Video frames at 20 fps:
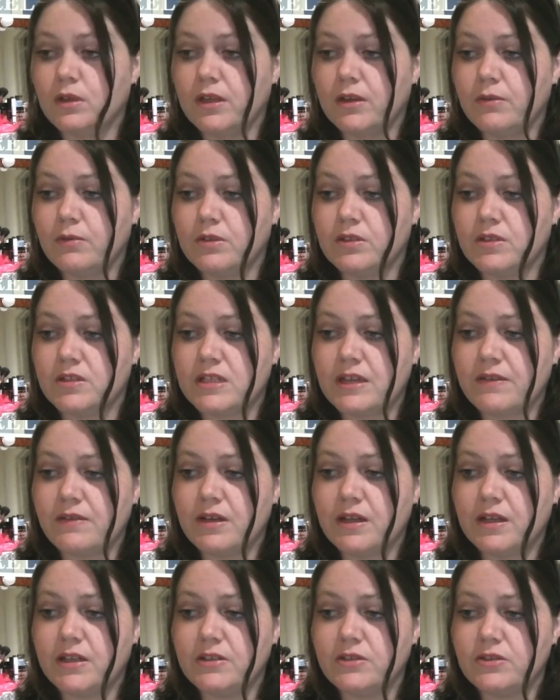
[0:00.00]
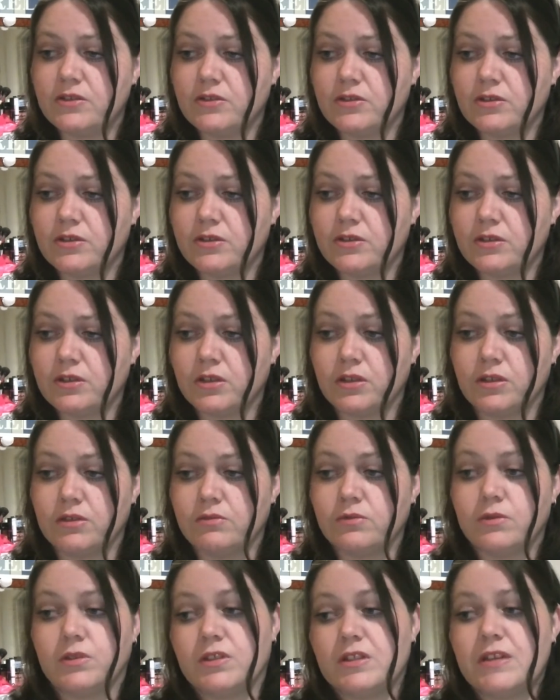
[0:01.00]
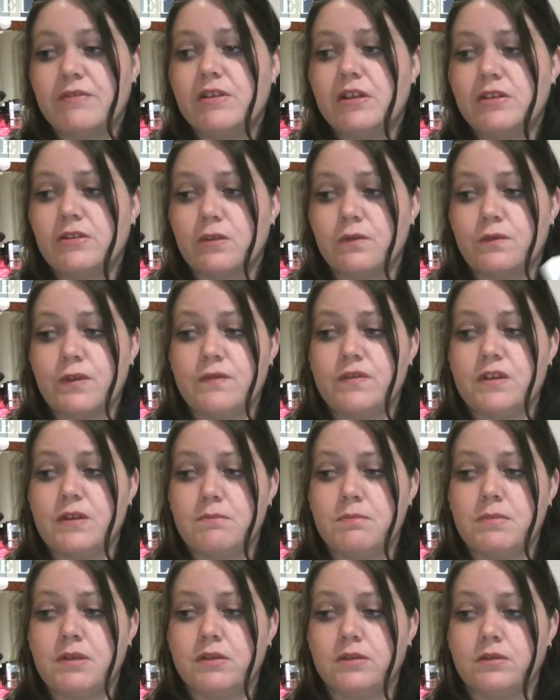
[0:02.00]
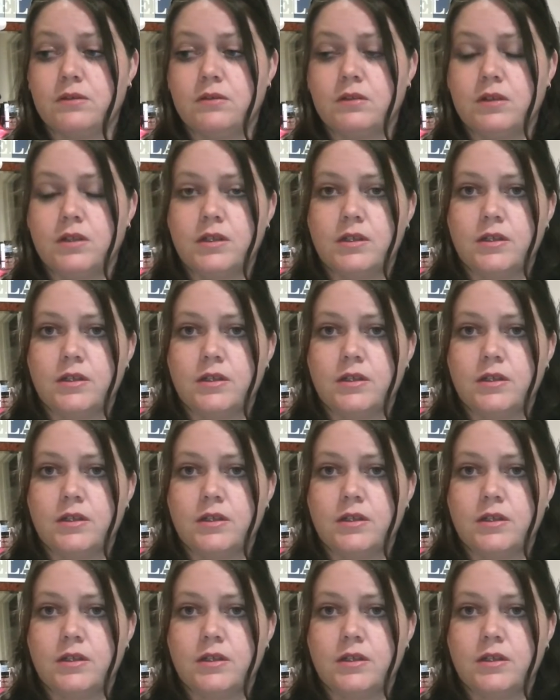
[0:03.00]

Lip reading: It was 750ml